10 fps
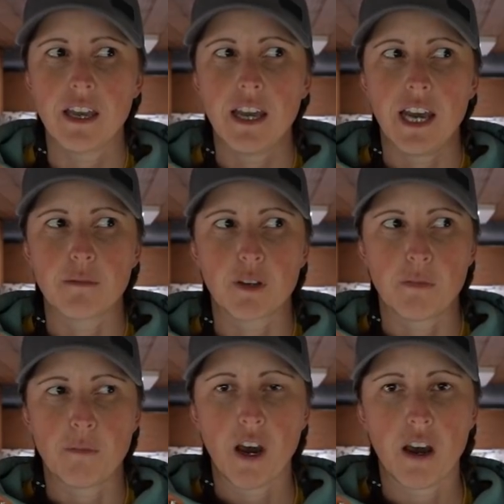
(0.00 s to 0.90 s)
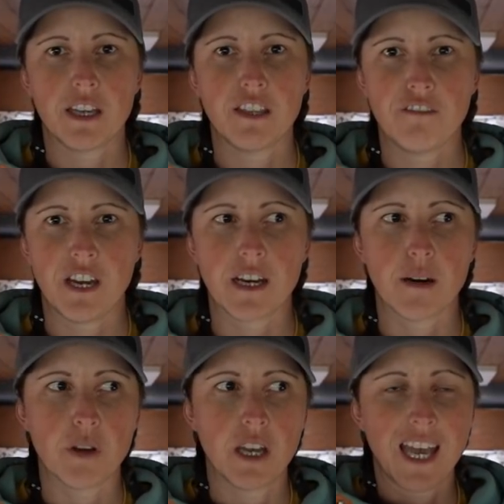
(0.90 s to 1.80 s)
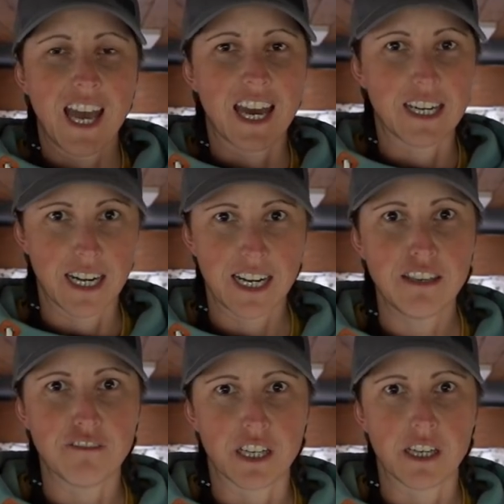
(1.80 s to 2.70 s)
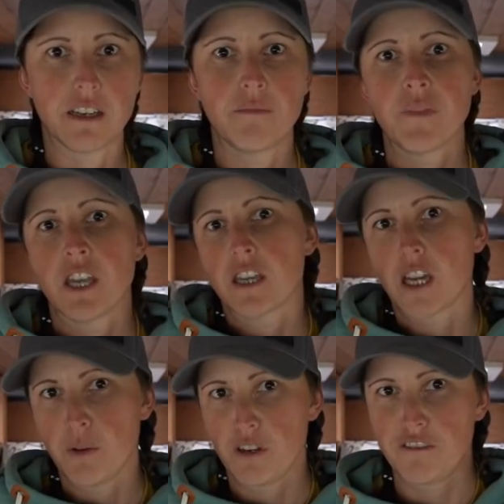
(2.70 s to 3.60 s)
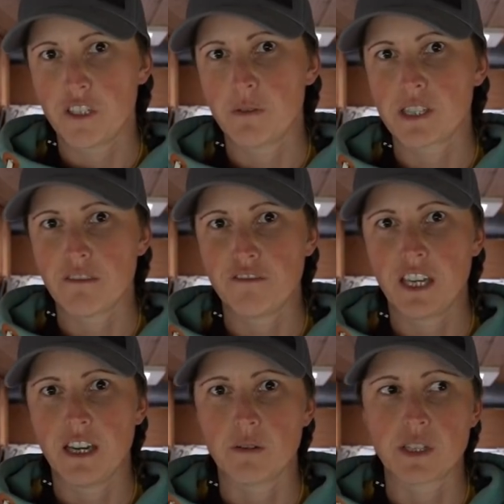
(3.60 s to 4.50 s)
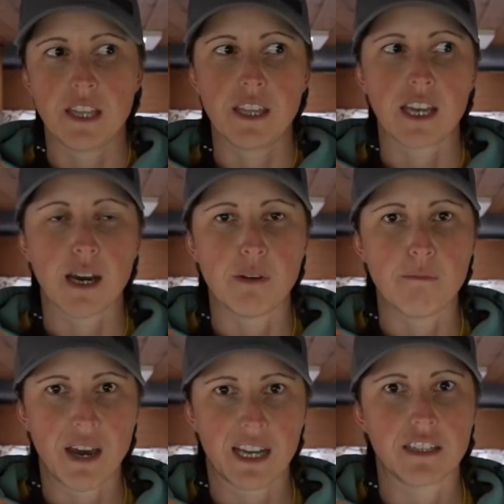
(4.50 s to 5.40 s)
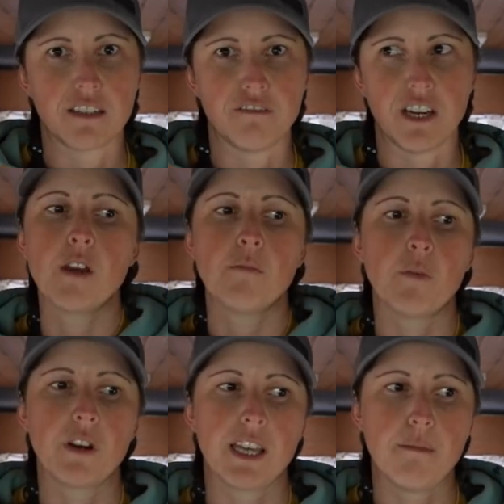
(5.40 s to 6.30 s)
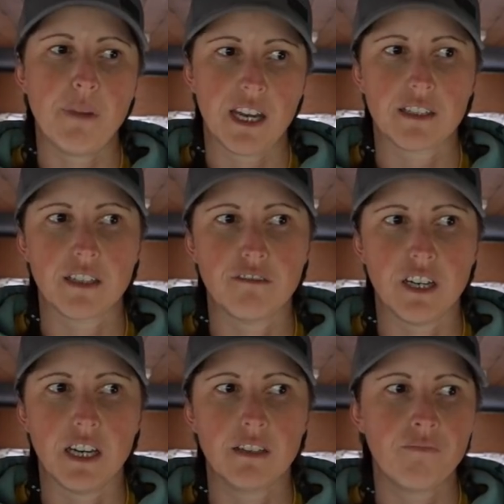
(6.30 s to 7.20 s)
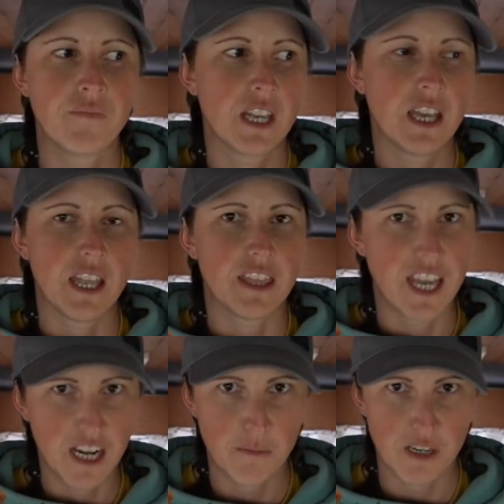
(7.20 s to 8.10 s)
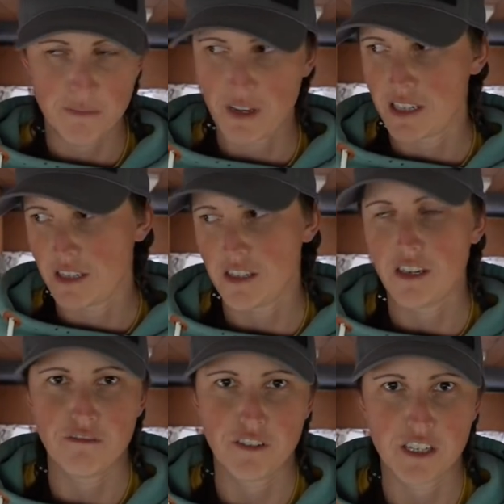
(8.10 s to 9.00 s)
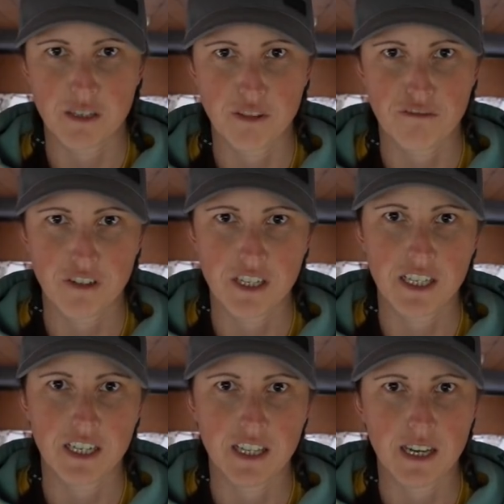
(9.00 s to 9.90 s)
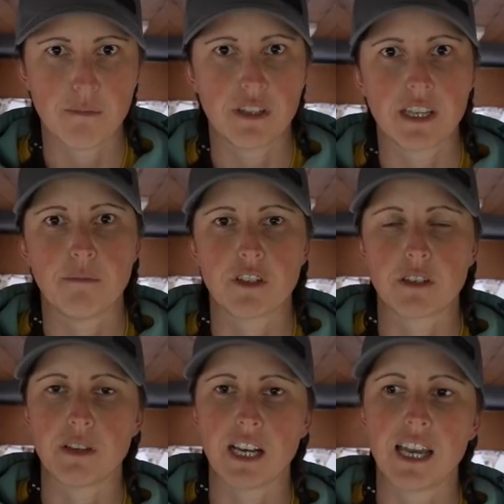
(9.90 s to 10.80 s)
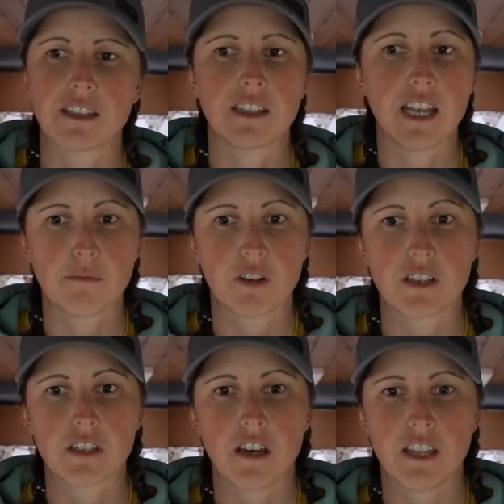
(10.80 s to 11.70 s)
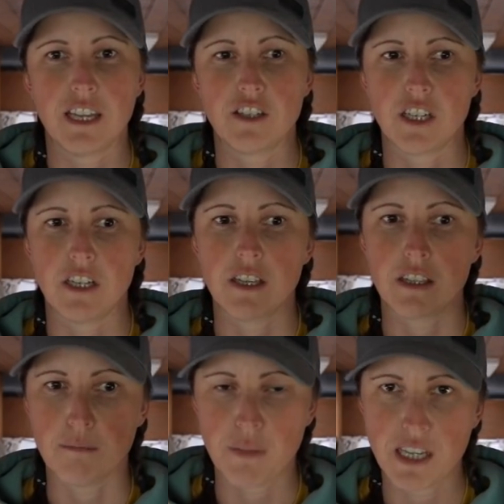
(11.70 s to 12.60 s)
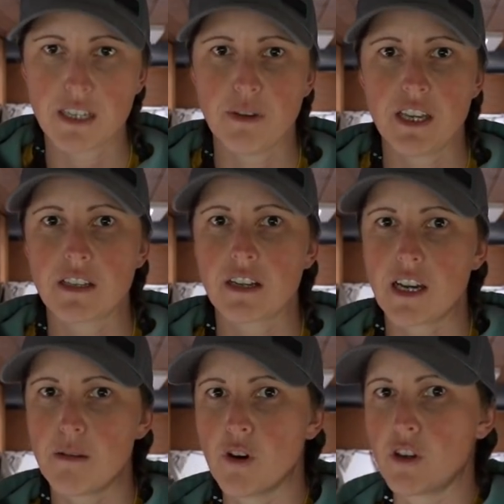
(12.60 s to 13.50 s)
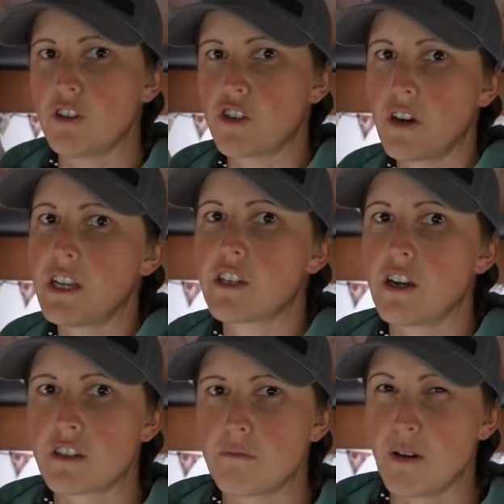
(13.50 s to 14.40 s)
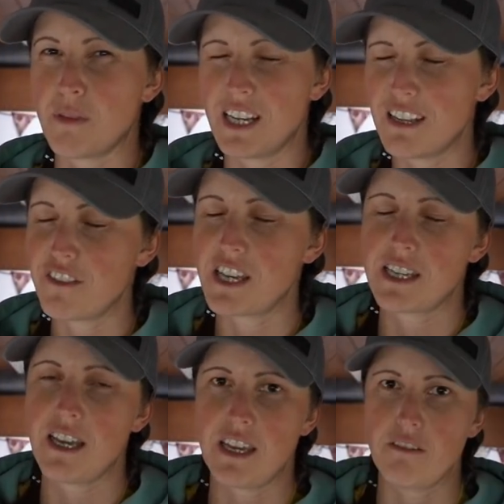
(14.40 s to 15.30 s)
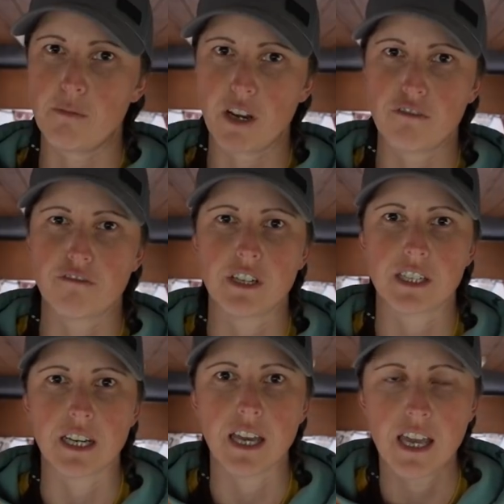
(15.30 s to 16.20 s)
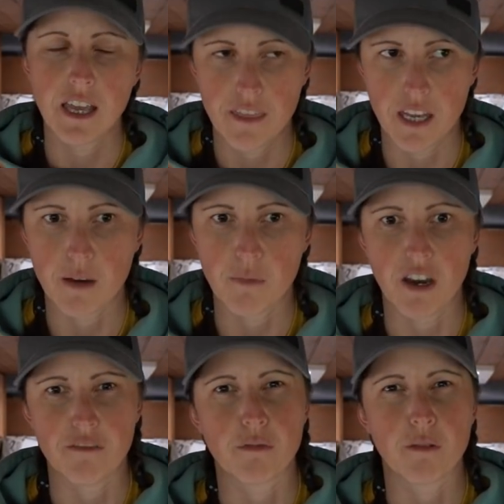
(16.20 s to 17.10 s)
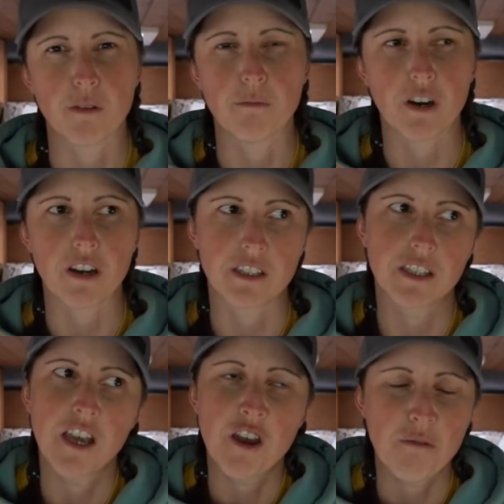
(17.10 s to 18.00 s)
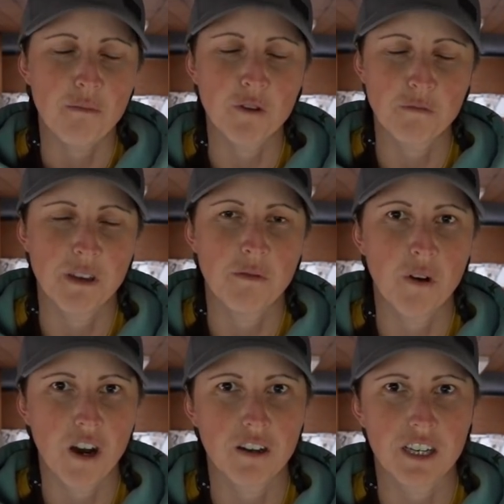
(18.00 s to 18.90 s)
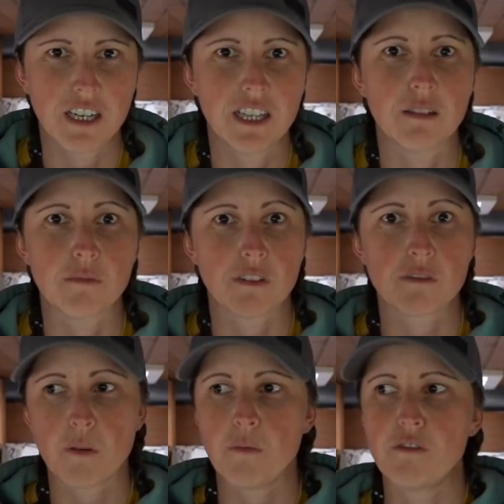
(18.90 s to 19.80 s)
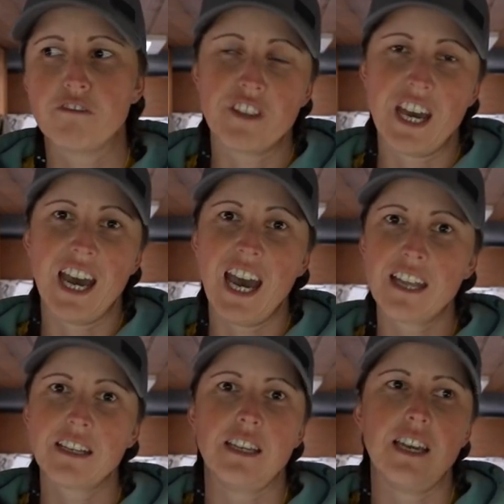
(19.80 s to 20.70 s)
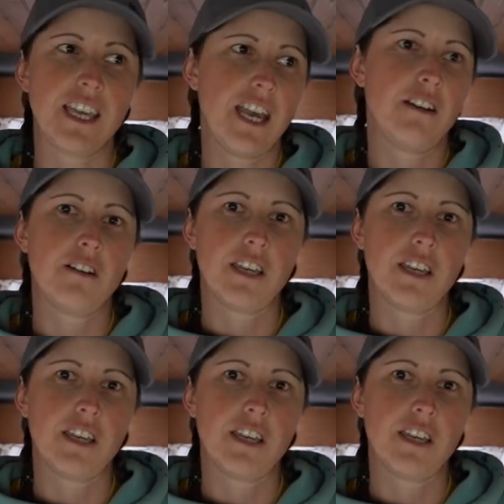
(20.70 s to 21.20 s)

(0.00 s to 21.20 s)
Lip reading: and I'm going to be parking the van up and leaving it, going off and doing something else, and then coming back to the van. But when I get back to the van, then I'm expecting certain things to be freezing and the ambient temperature to be less. Then I'm going to start the engine, the B2B is going to come on and try and charge them up, and if they're sat there at below freezing, then I might have a problem, but most people aren't going to need them, so I've swapped them over for that. And again, I